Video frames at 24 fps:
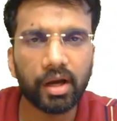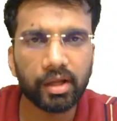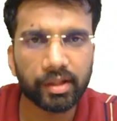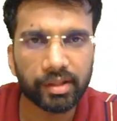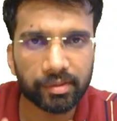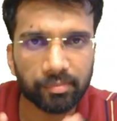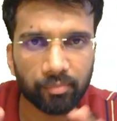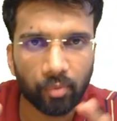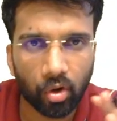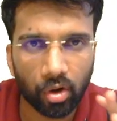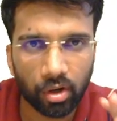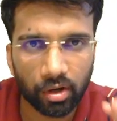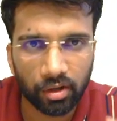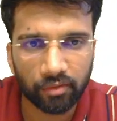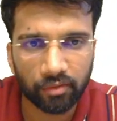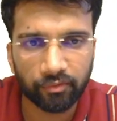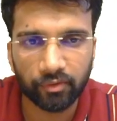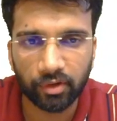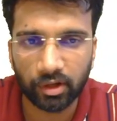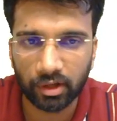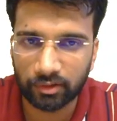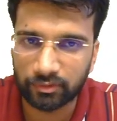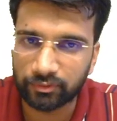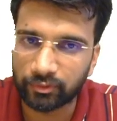A
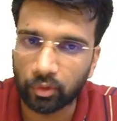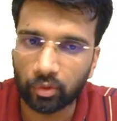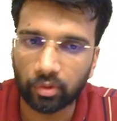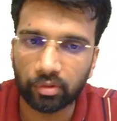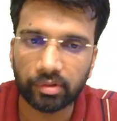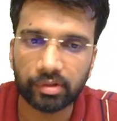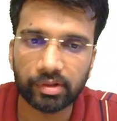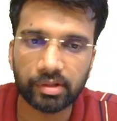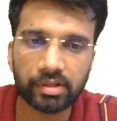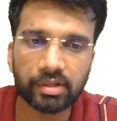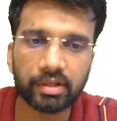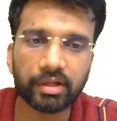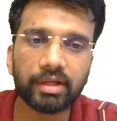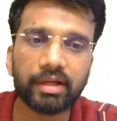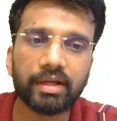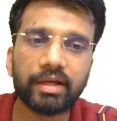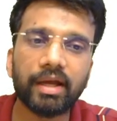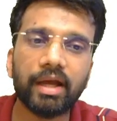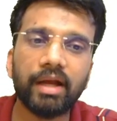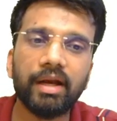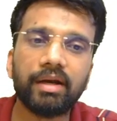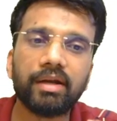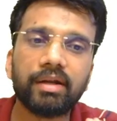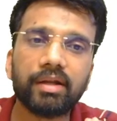smaller workforce
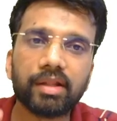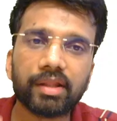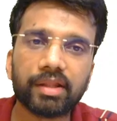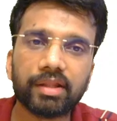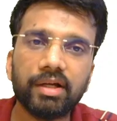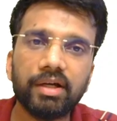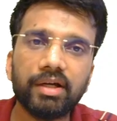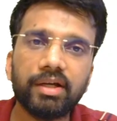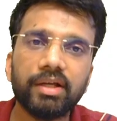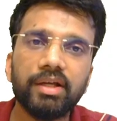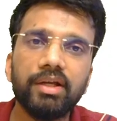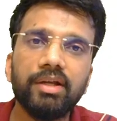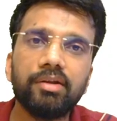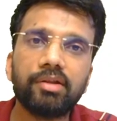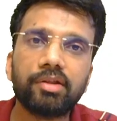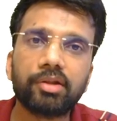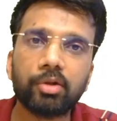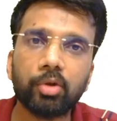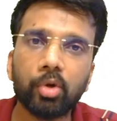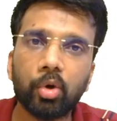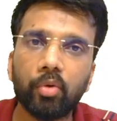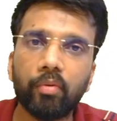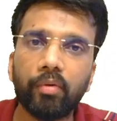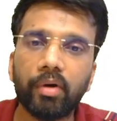can result in
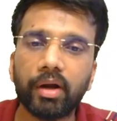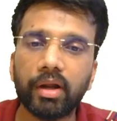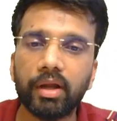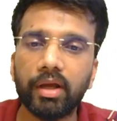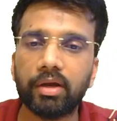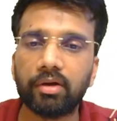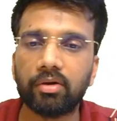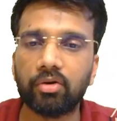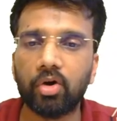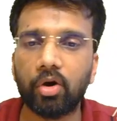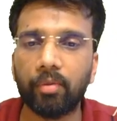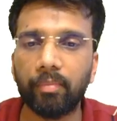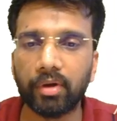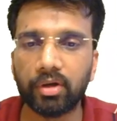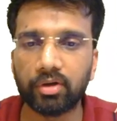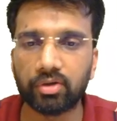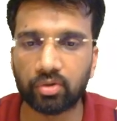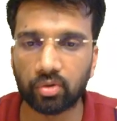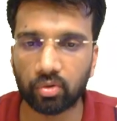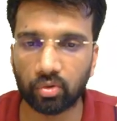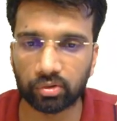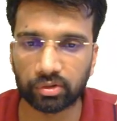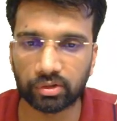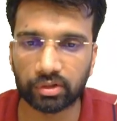slower economic
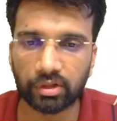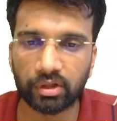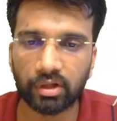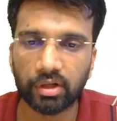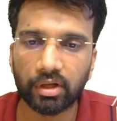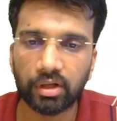growth.